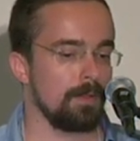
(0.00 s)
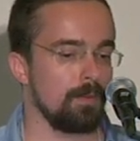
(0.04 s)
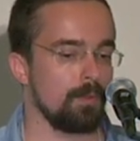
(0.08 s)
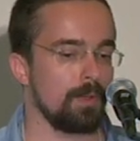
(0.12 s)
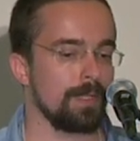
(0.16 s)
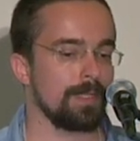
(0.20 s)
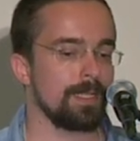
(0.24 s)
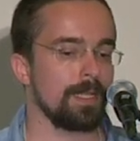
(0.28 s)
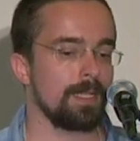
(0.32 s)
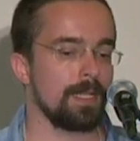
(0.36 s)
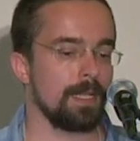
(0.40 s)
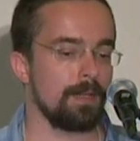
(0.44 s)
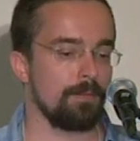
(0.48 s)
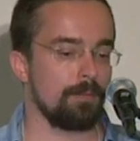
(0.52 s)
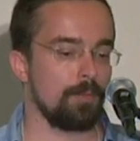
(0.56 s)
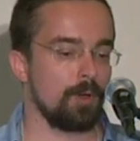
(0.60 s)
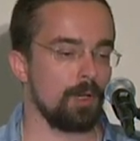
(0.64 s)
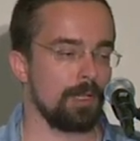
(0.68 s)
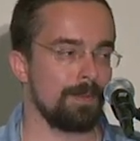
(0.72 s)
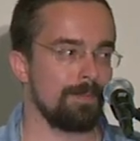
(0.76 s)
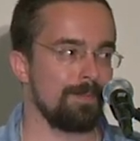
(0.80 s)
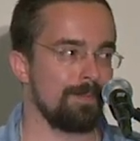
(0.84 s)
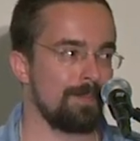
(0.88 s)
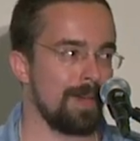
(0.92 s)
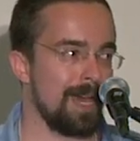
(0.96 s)
When the
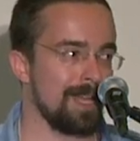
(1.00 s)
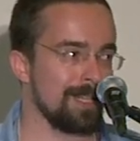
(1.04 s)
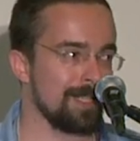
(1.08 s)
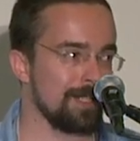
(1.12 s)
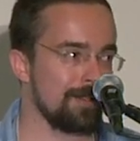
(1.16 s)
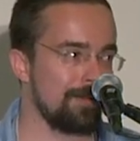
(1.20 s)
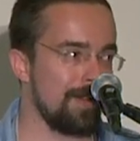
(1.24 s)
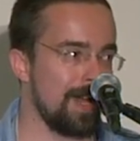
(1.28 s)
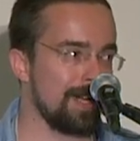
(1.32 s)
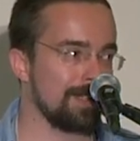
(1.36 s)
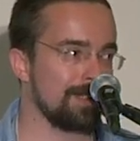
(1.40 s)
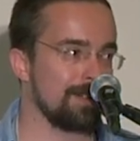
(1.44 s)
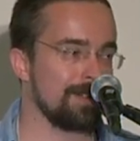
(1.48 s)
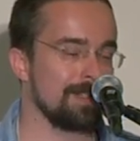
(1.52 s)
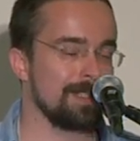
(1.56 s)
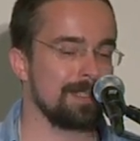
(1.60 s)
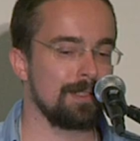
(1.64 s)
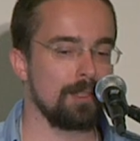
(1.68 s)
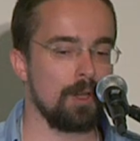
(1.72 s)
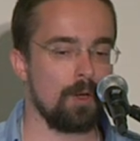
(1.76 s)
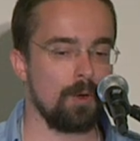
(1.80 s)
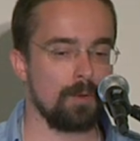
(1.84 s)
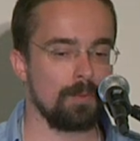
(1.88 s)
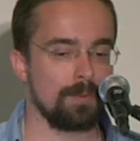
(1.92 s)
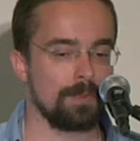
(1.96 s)
when balance factor is
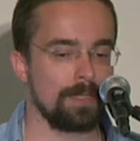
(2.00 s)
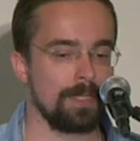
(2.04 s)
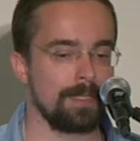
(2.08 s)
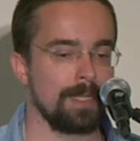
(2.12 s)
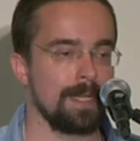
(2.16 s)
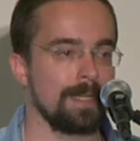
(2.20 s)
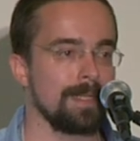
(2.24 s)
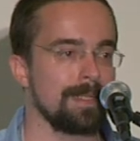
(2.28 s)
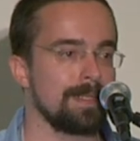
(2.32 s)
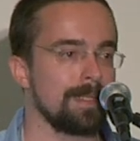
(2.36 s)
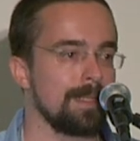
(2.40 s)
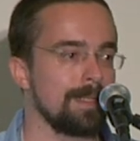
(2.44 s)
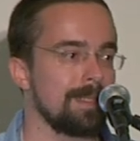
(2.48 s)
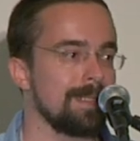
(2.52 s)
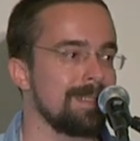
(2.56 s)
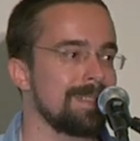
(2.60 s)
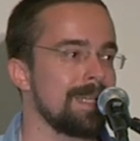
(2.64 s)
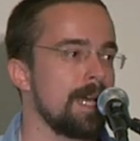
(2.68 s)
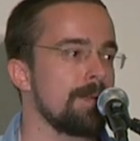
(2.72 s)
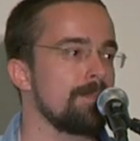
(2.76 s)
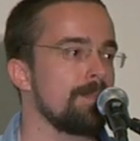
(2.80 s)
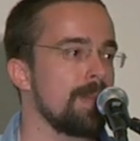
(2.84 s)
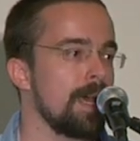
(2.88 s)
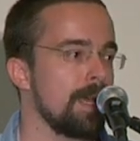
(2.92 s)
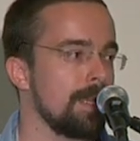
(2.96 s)
low, the data set is
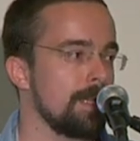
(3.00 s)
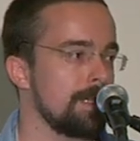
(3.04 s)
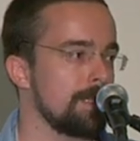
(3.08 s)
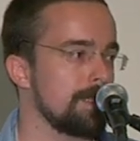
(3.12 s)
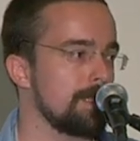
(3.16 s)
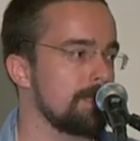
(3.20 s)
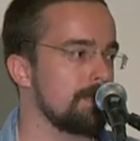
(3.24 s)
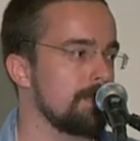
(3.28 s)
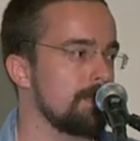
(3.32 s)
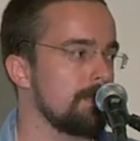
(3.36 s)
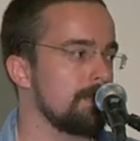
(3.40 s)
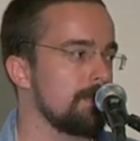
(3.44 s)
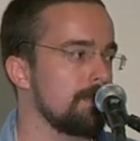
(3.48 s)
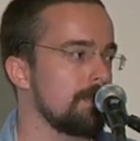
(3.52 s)
unbalanced,